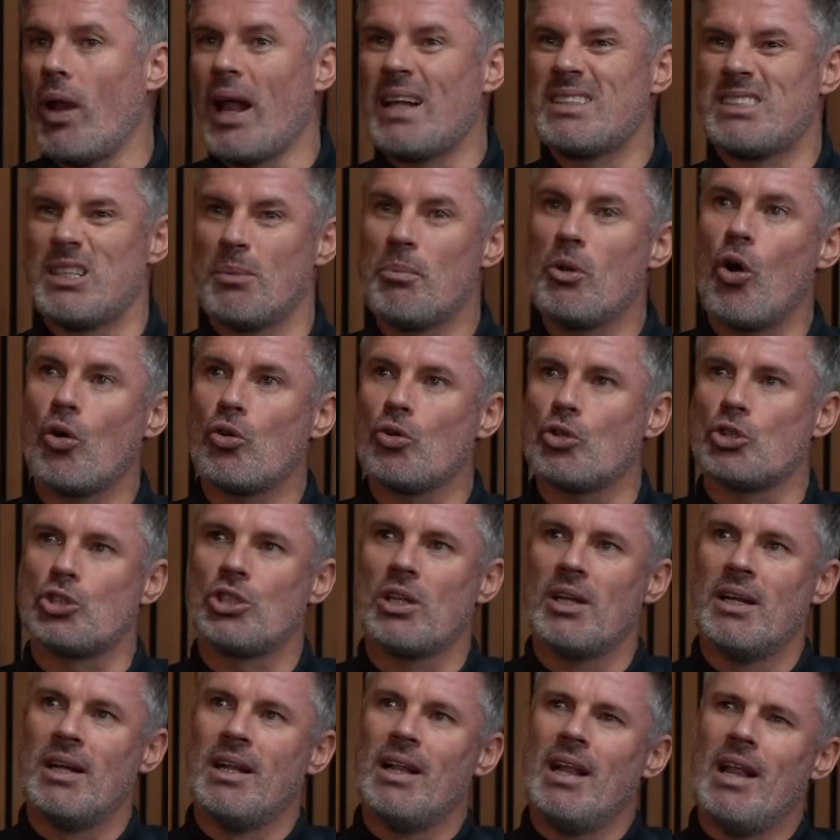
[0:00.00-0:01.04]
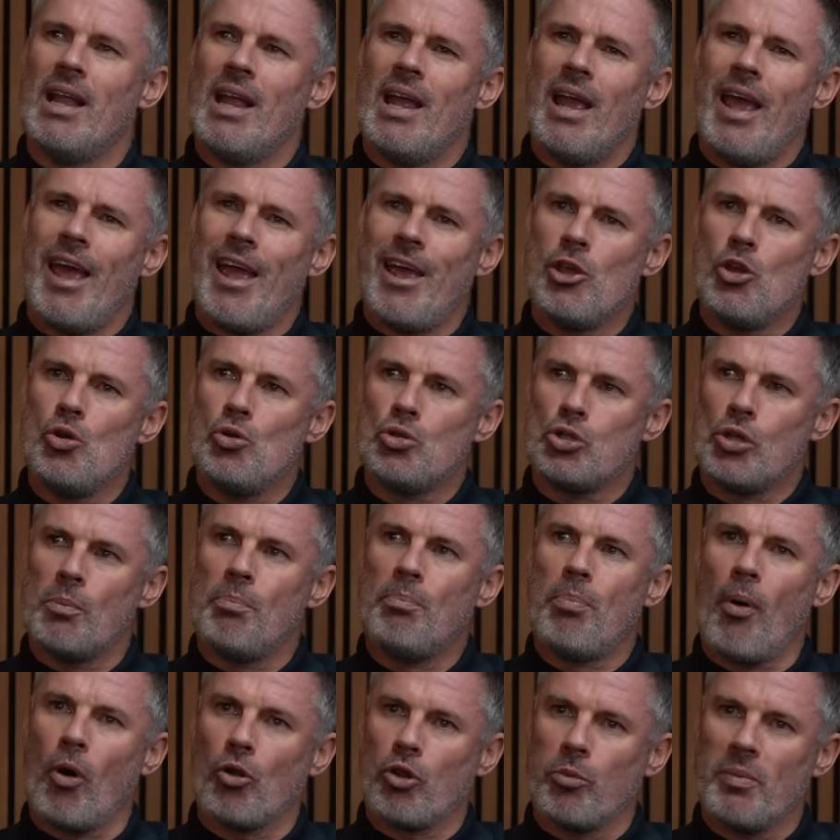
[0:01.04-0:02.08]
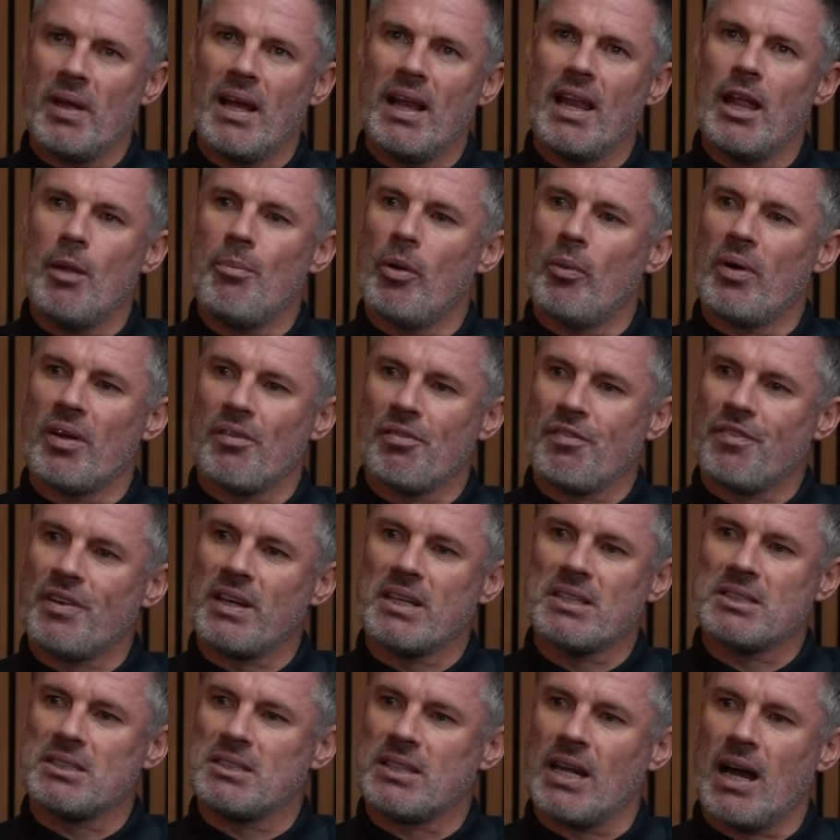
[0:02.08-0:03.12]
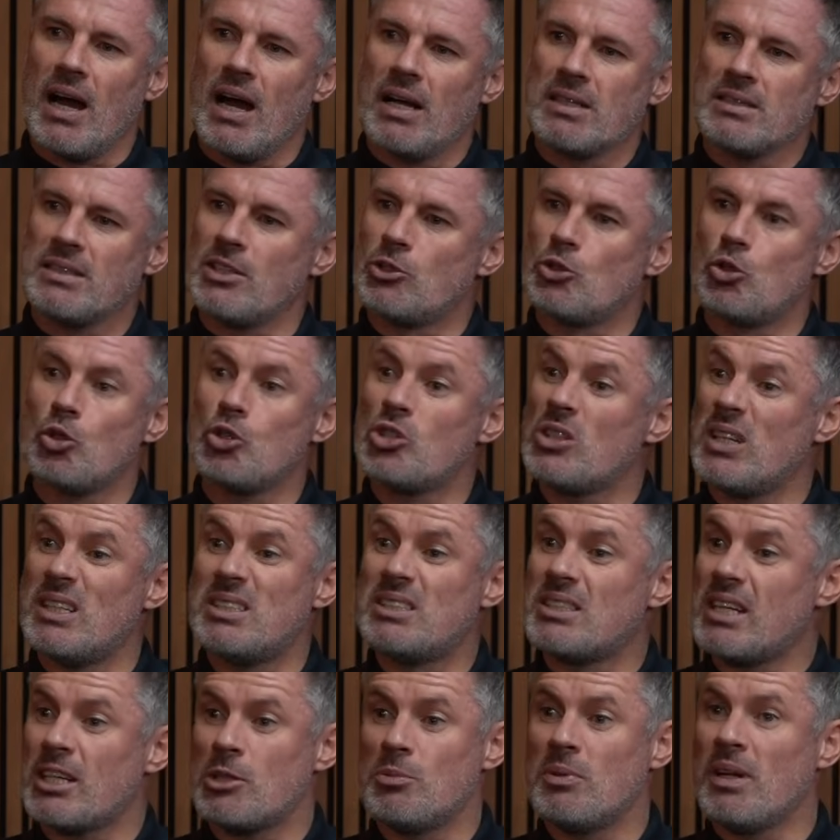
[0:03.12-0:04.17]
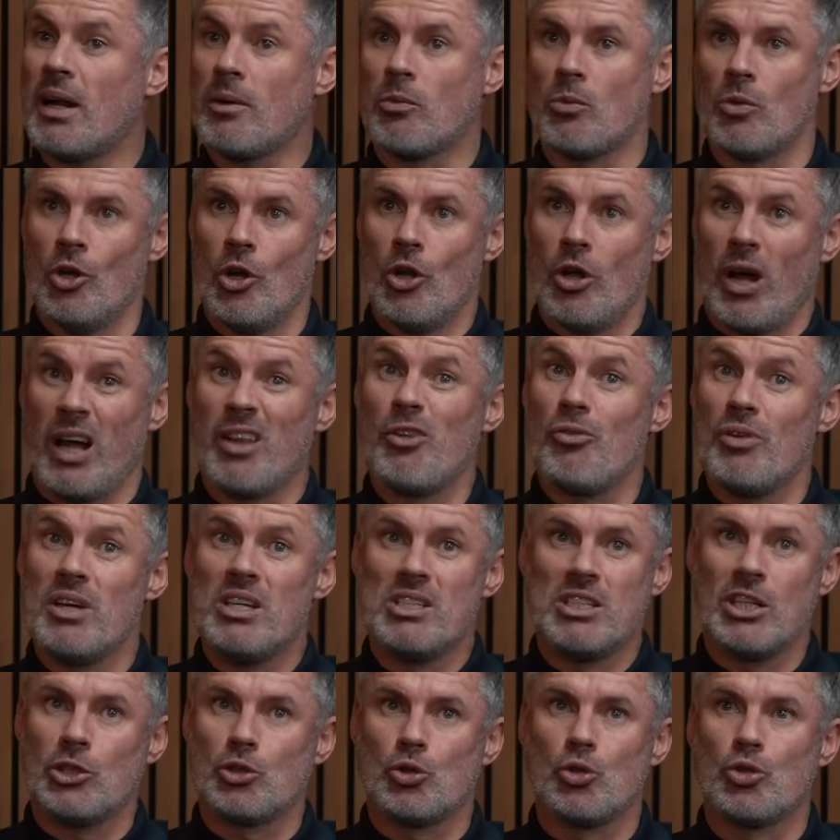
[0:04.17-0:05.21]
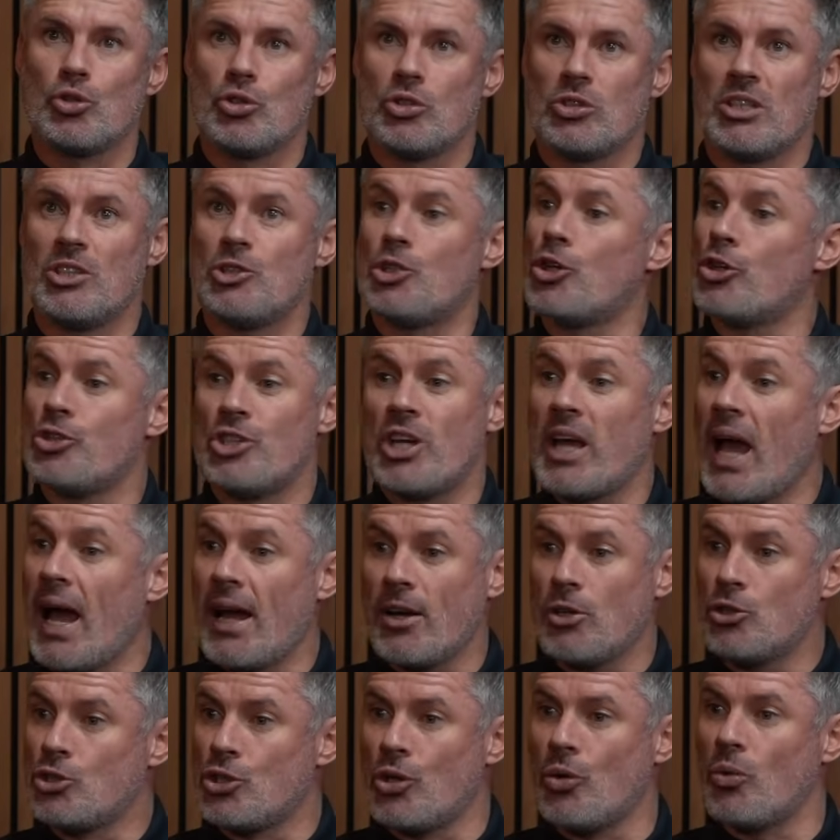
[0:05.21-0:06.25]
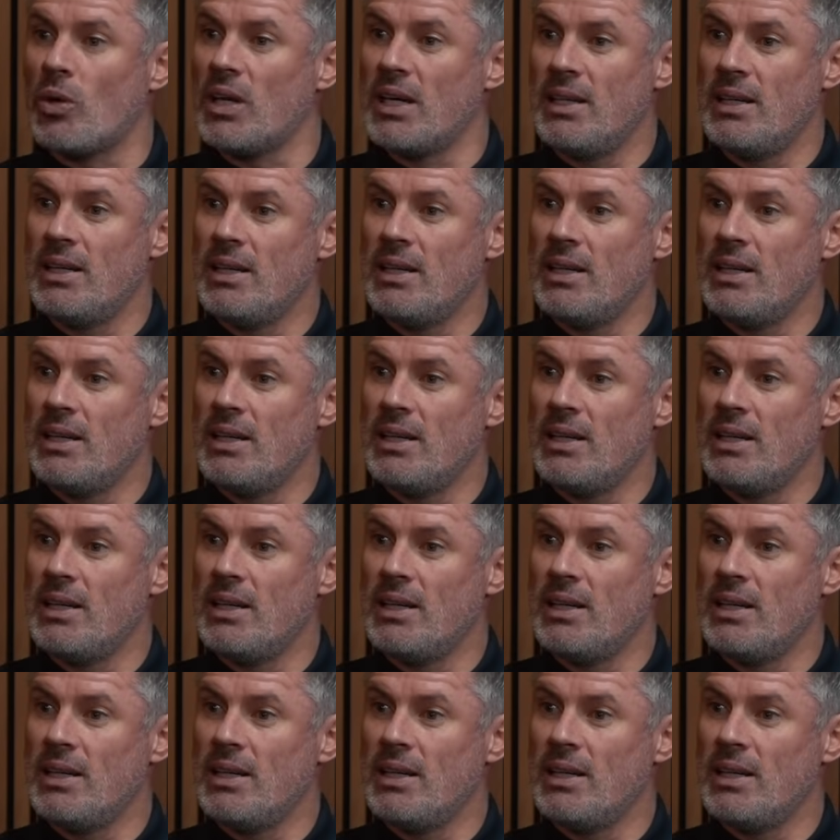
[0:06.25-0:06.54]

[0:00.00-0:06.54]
And to be honest, it used to bother me a little bit when I first started. It doesn't interest me now, and the reason it doesn't is because you can't control it.